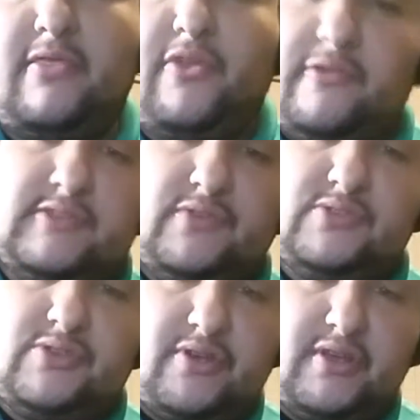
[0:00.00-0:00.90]
Those of you
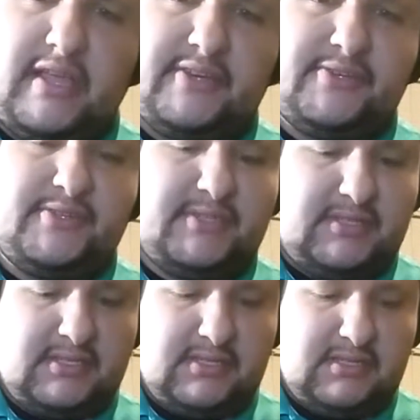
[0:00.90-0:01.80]
who are
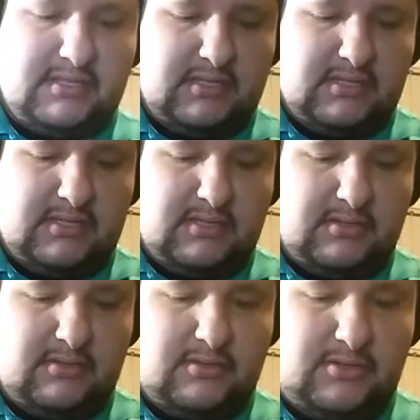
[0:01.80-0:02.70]
collectors,
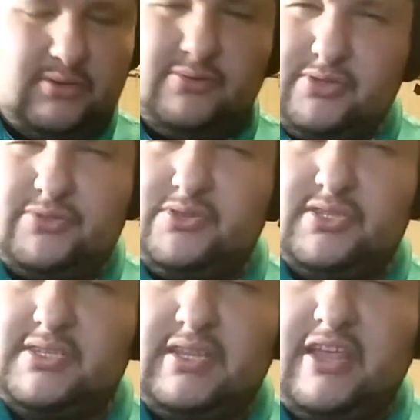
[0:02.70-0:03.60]
do you, don't you
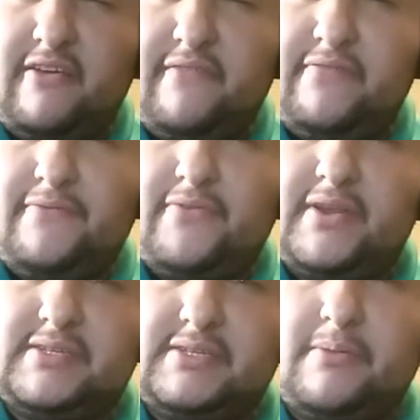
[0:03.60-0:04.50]
just love the
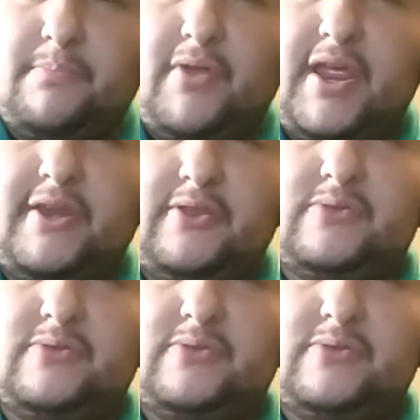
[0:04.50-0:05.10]
fresh, the brand